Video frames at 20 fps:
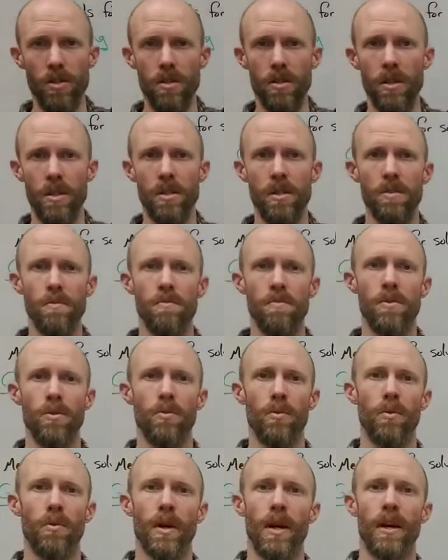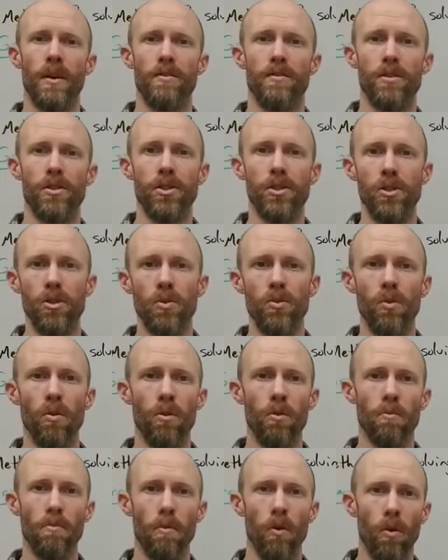Systems are where we have two
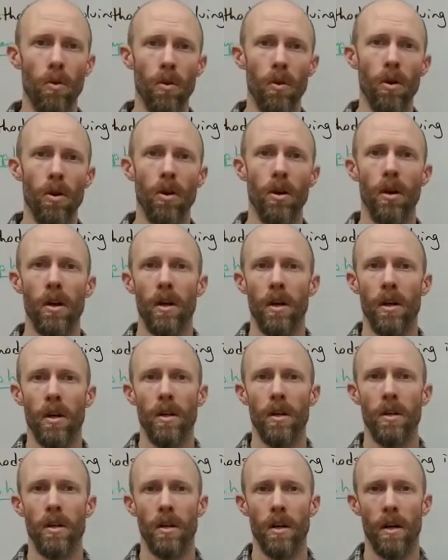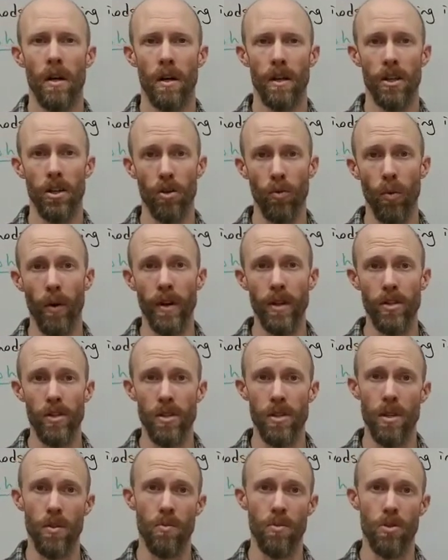or more equations
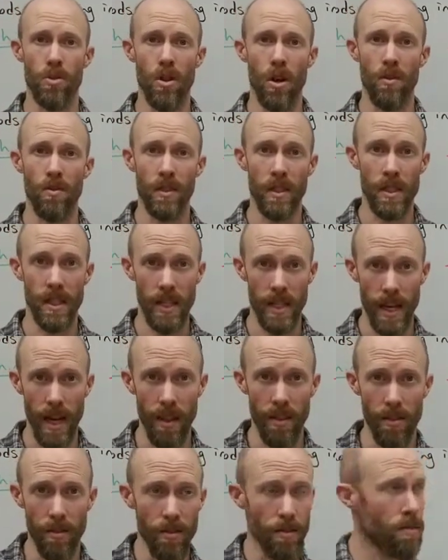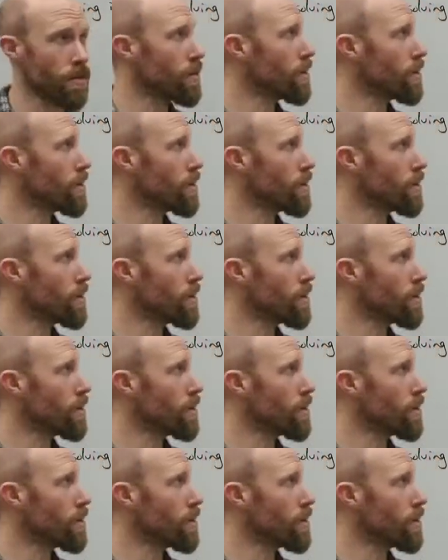that we're solving together